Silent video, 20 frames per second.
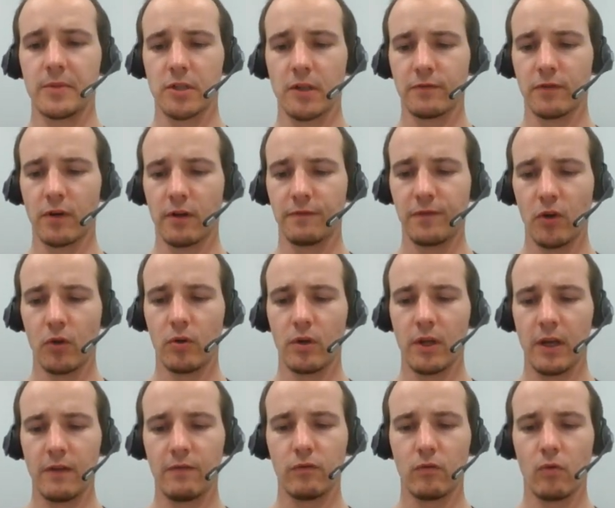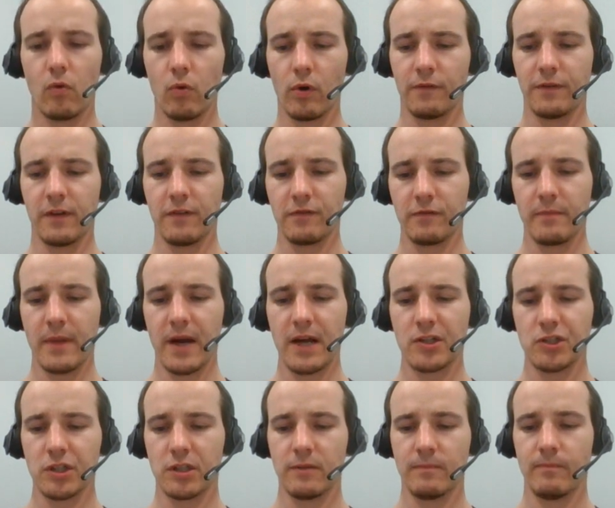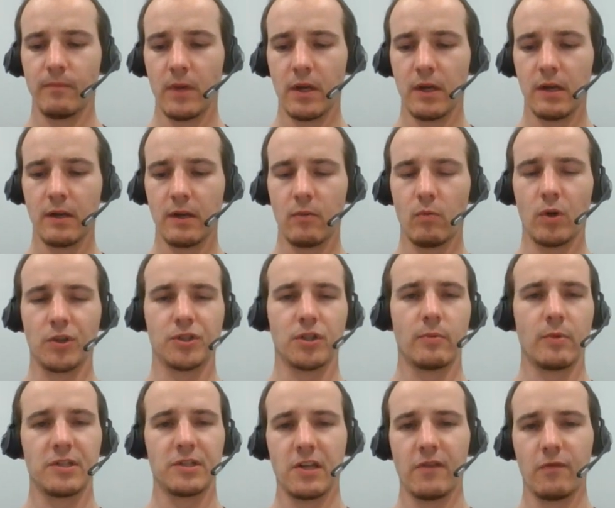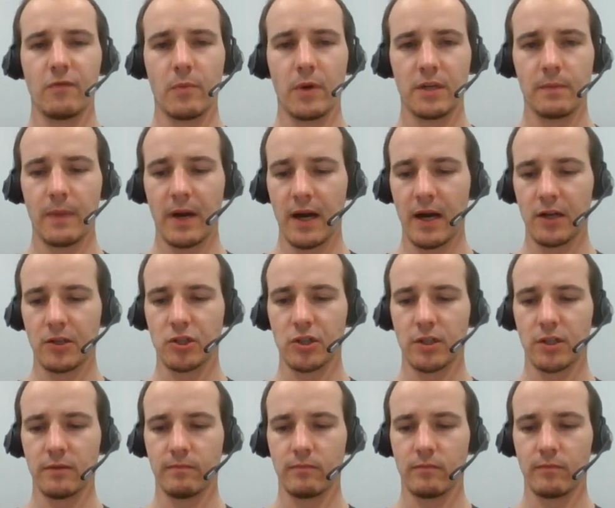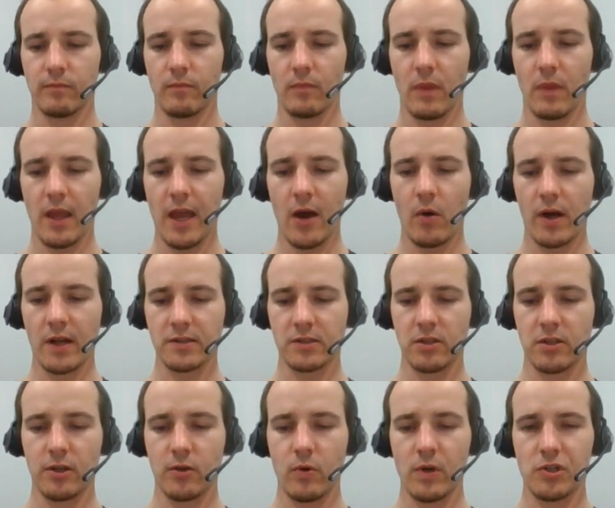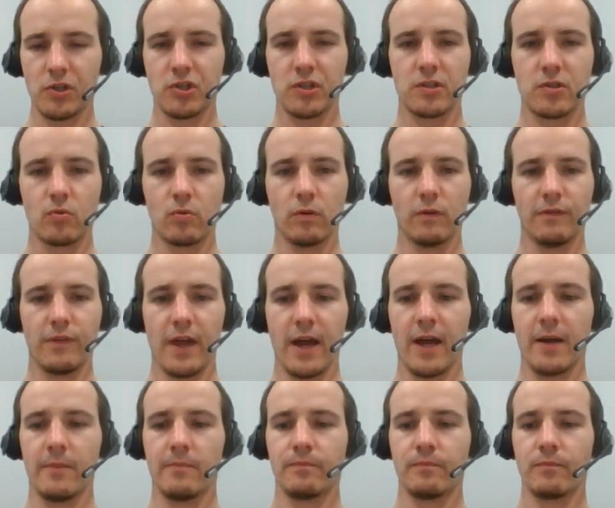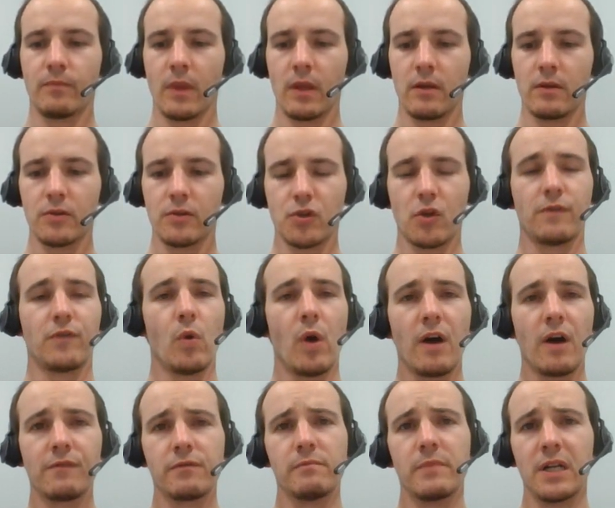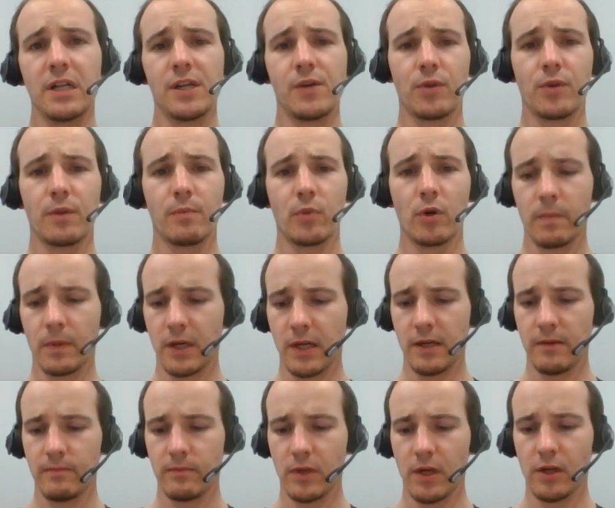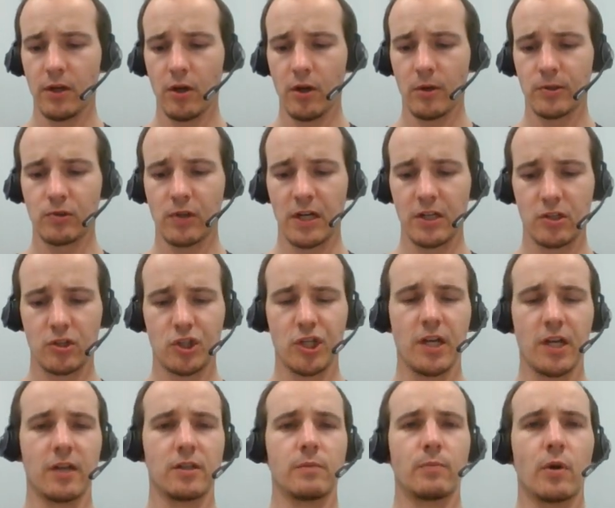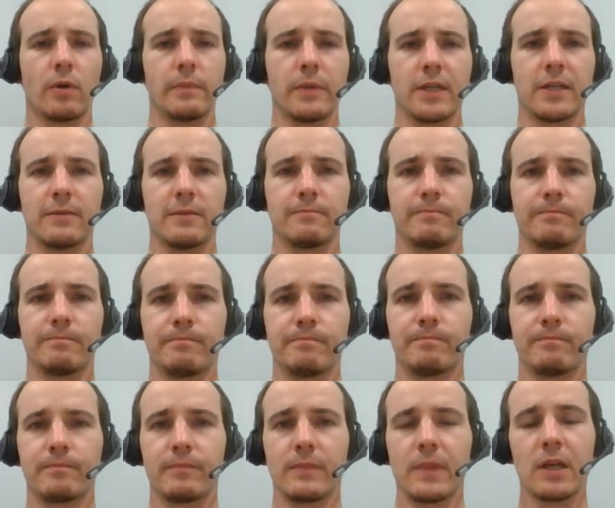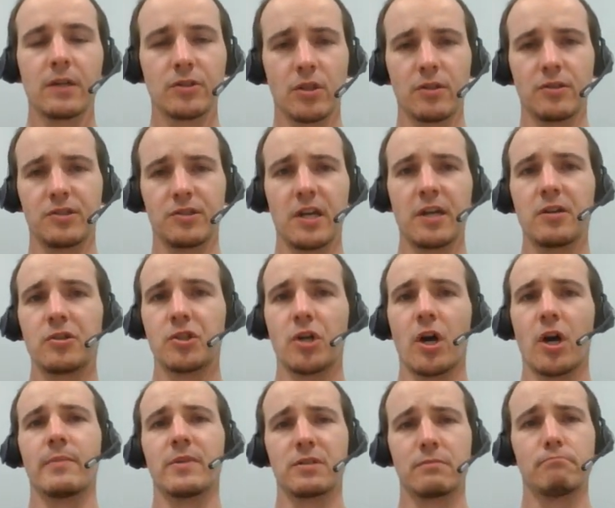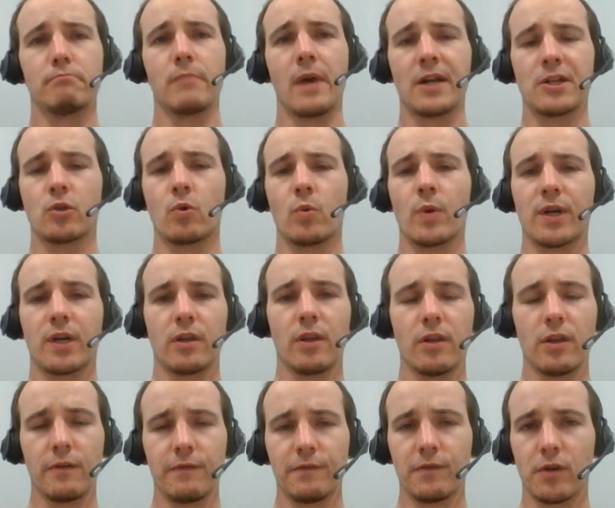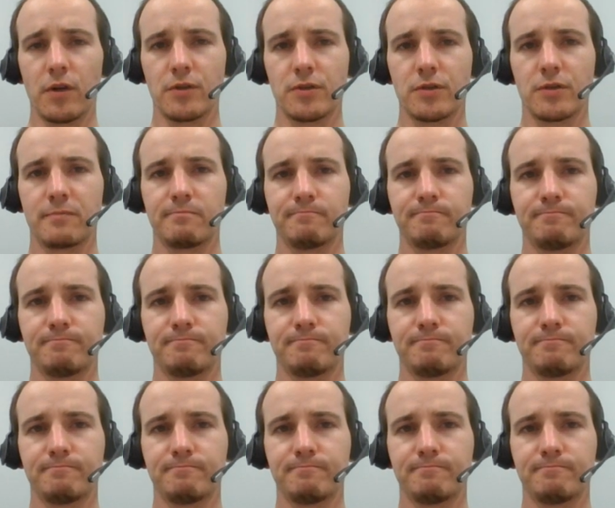So if I've viewed all of the information, what time I set for my departure, how I answered the questions, all of that. So if you are familiar with the property, you can go straight check into property. So the second time is much quicker than the first.